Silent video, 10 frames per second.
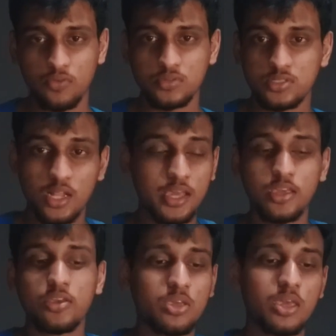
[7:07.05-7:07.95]
Like you
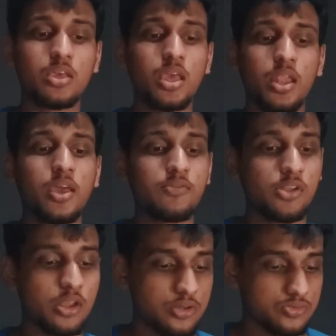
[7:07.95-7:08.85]
can have an
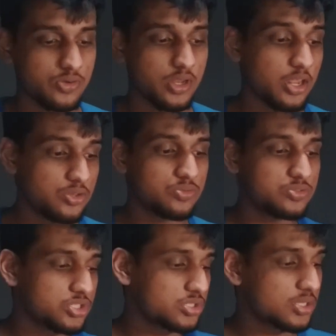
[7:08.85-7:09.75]
Android and you
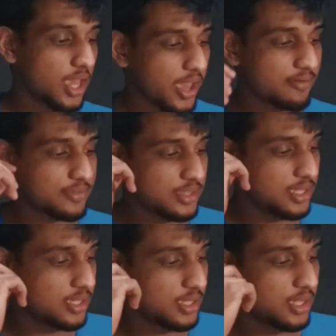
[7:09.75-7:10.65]
just have the
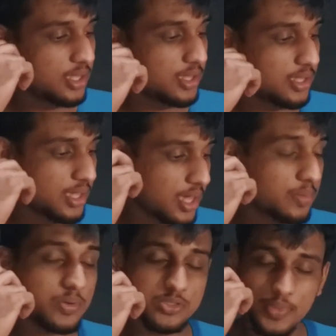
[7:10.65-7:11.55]
AirPods
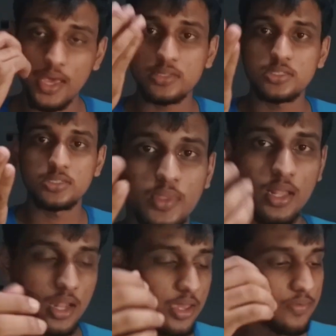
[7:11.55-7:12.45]
Max, like
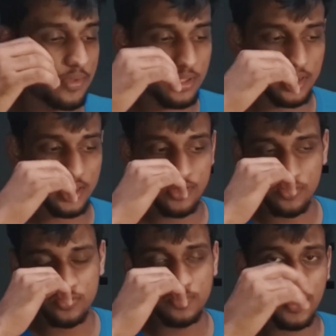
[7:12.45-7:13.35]
you
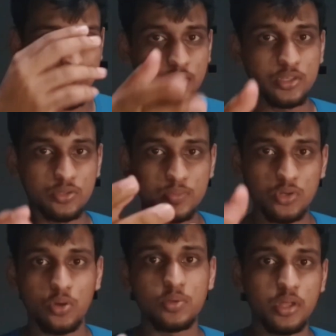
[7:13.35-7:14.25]
buy a new normal
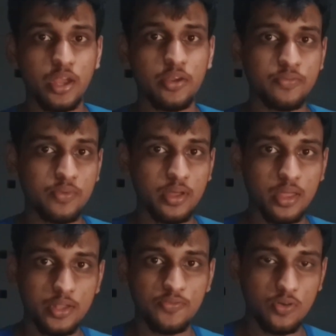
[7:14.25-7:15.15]

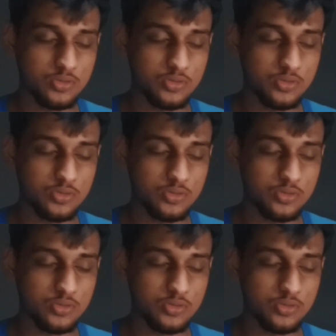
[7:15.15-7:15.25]
headphone.